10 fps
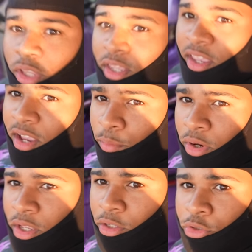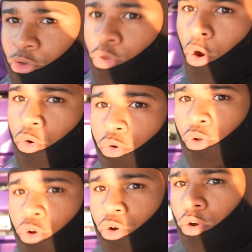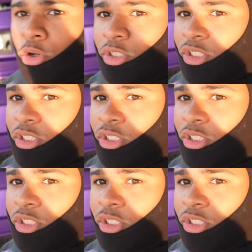the camera in so long.